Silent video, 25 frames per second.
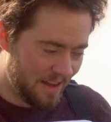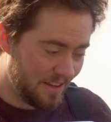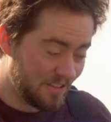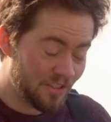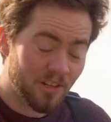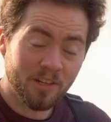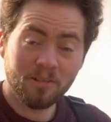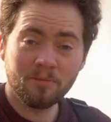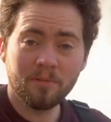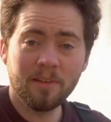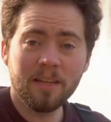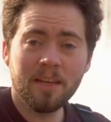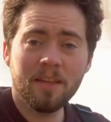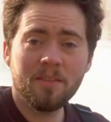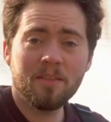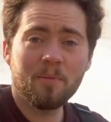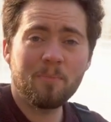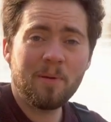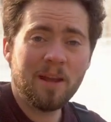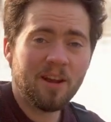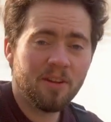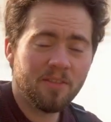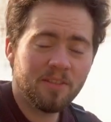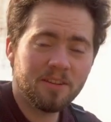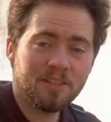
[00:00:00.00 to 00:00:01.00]
Generally, the
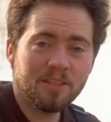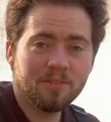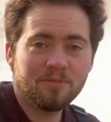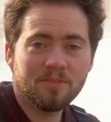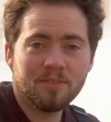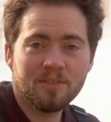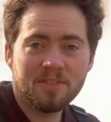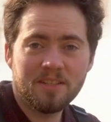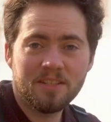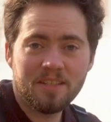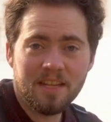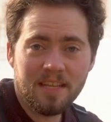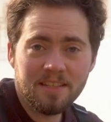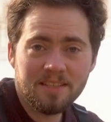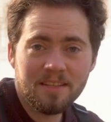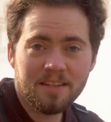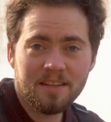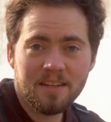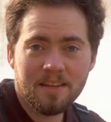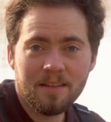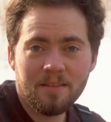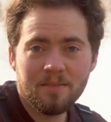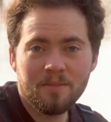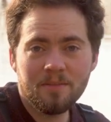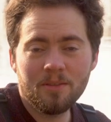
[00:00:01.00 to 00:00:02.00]
bigger the difference in
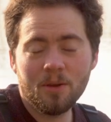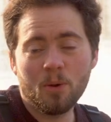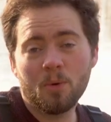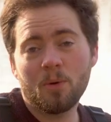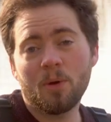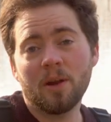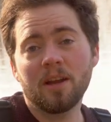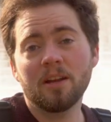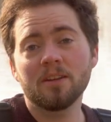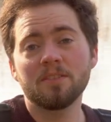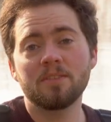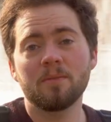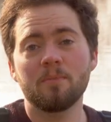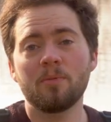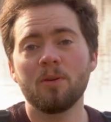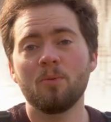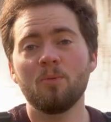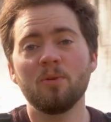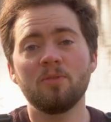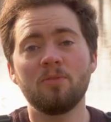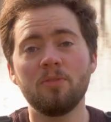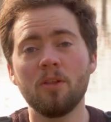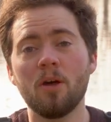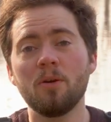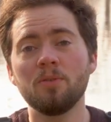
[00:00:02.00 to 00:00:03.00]
density, the quicker something
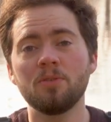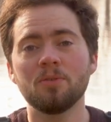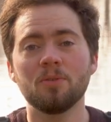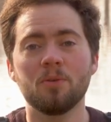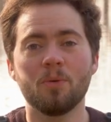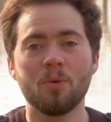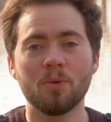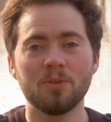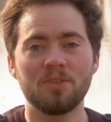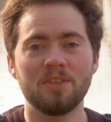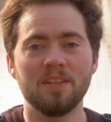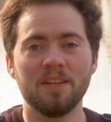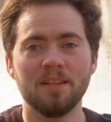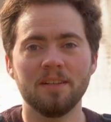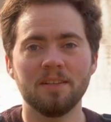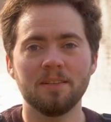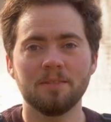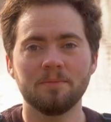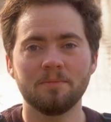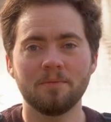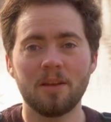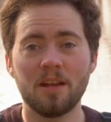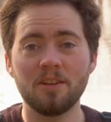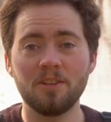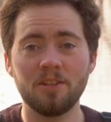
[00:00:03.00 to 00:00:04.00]
will float or sink,
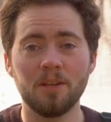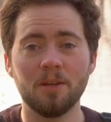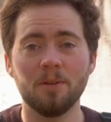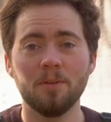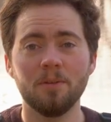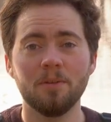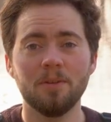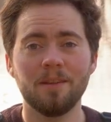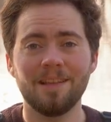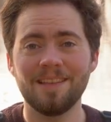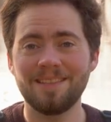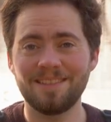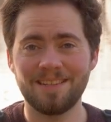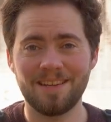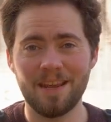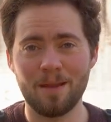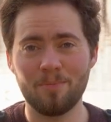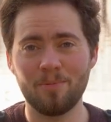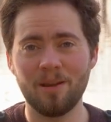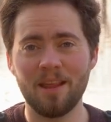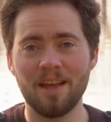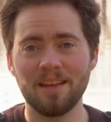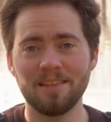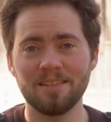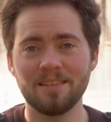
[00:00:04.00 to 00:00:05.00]
until it
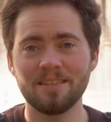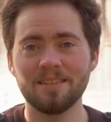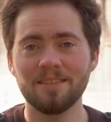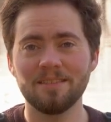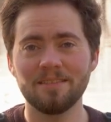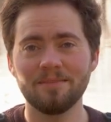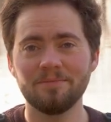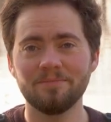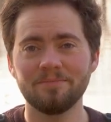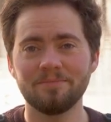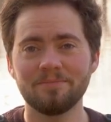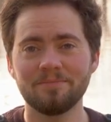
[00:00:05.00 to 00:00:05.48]
stabilizes.